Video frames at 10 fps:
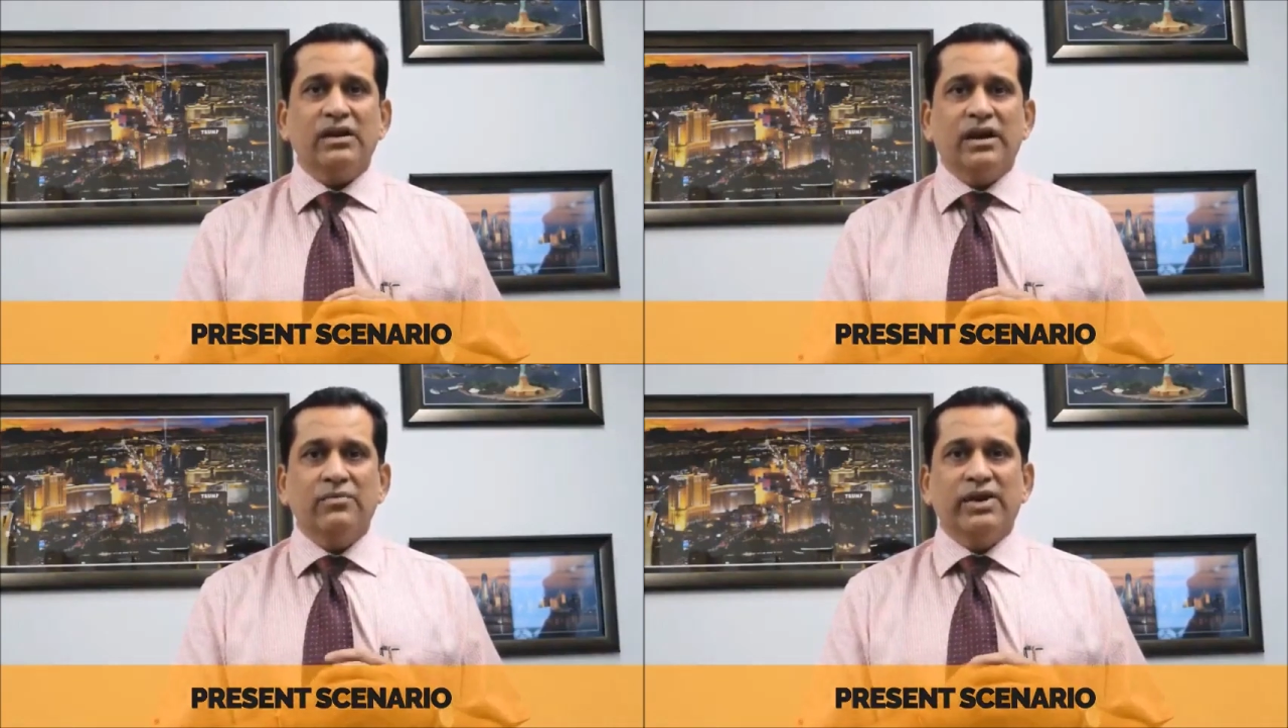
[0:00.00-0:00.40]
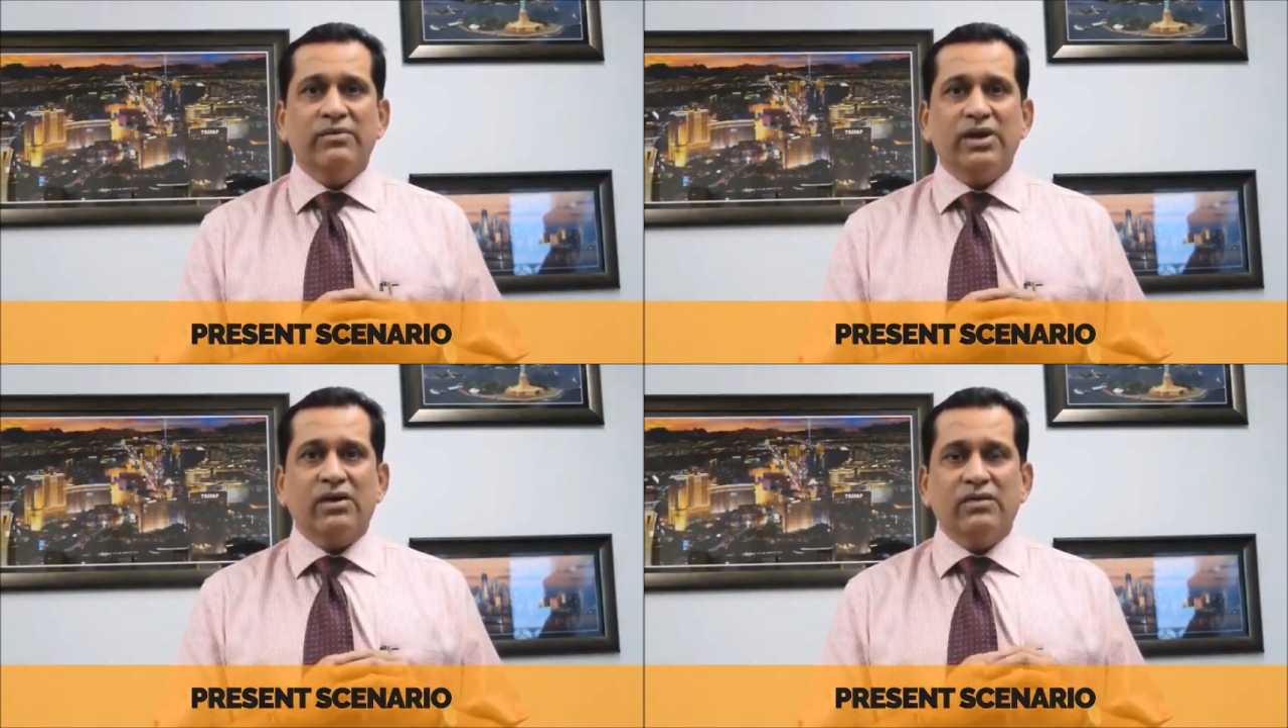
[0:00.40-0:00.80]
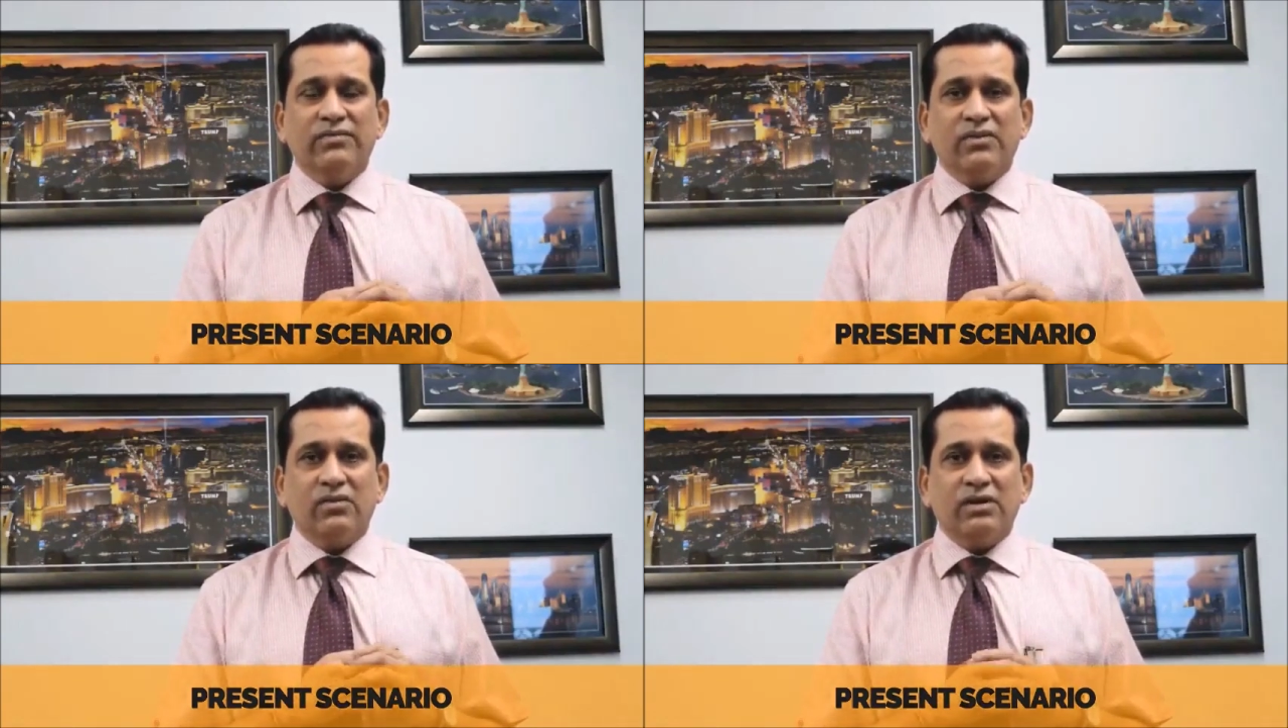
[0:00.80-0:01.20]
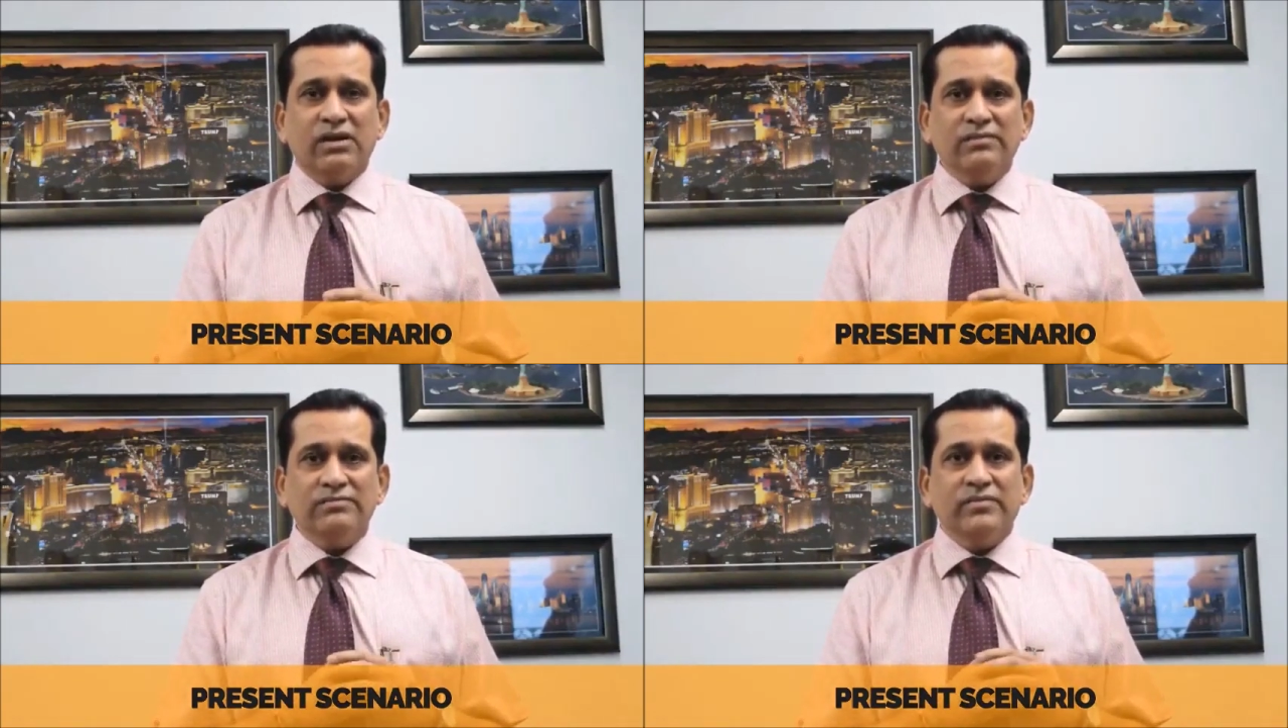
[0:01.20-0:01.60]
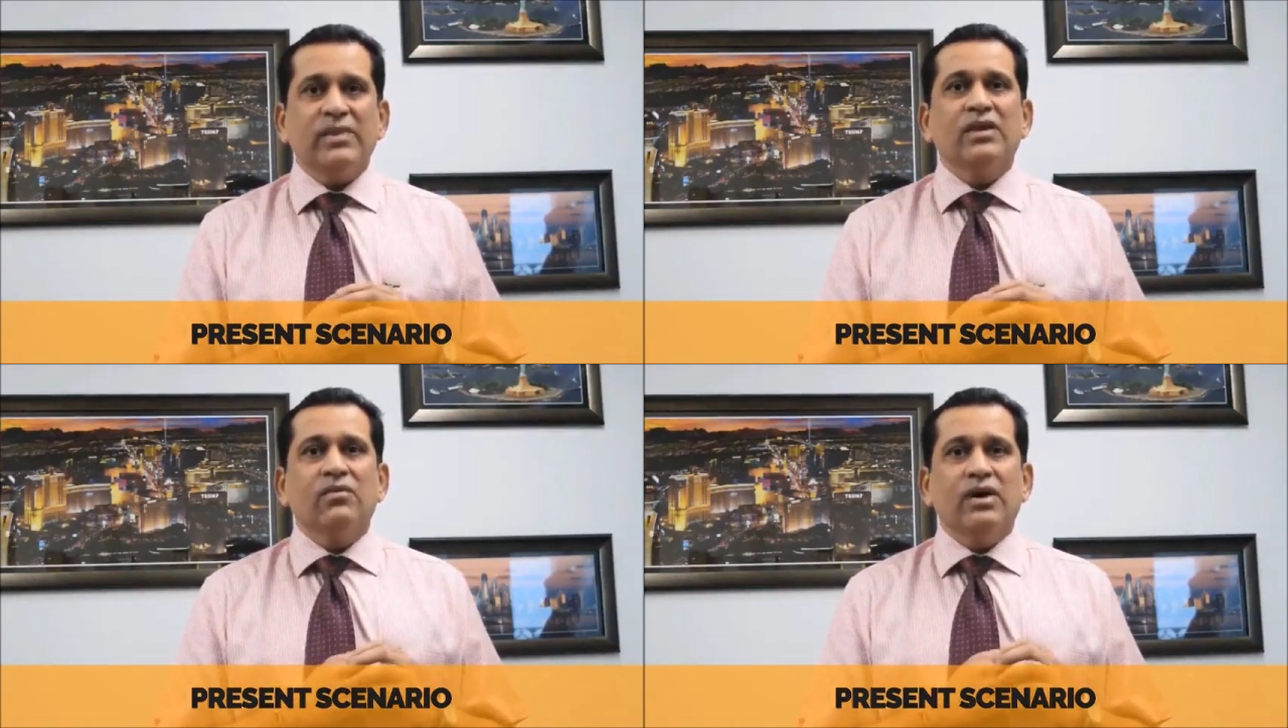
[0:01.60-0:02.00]
an epidemic of
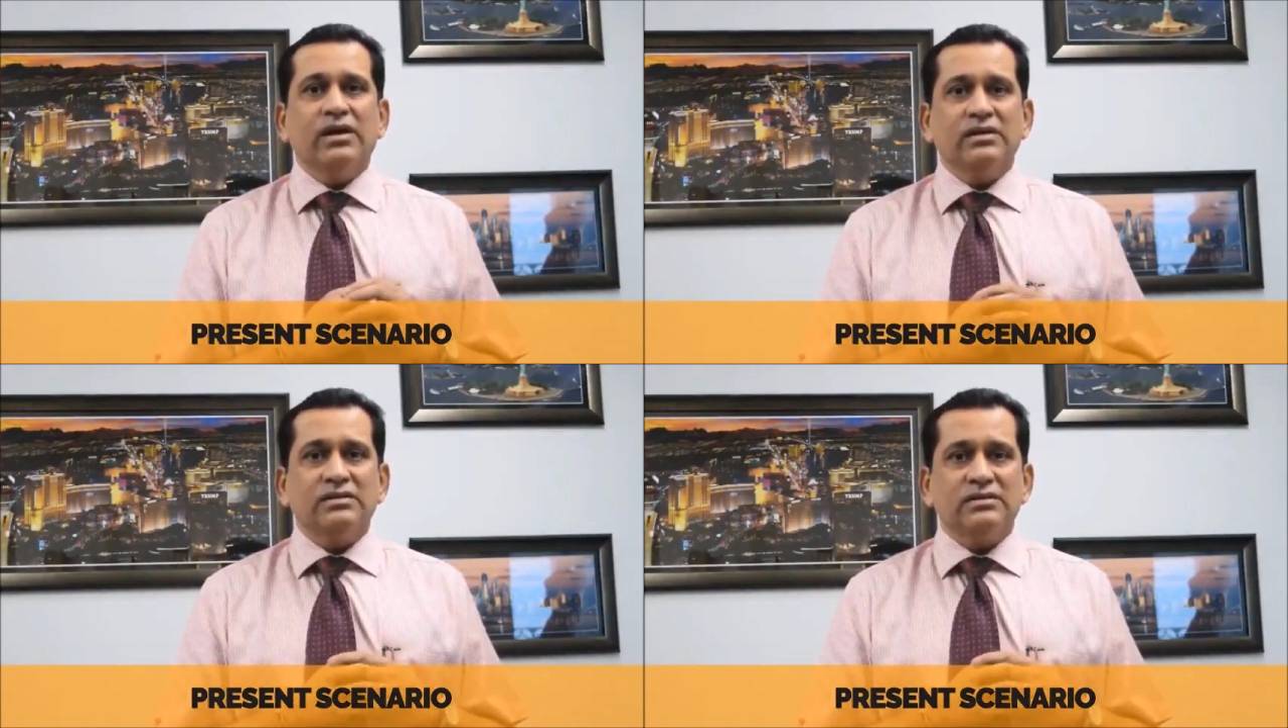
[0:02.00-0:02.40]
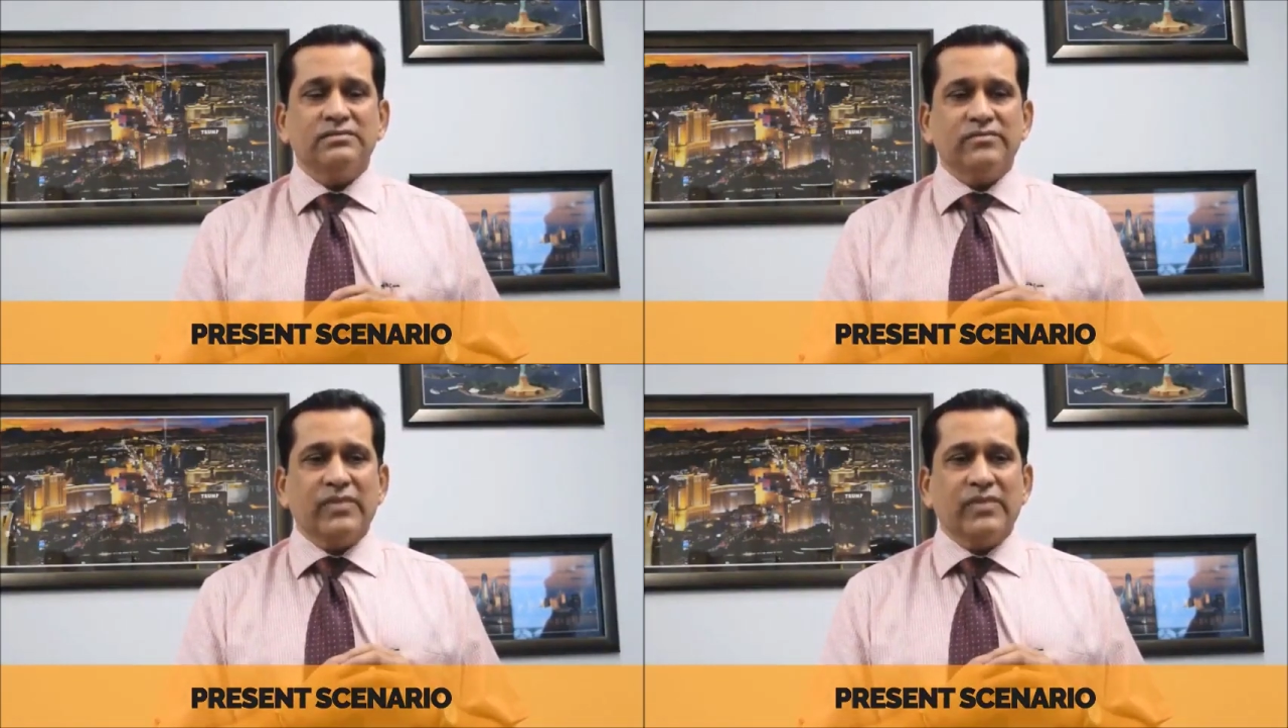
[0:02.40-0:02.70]
coronavirus.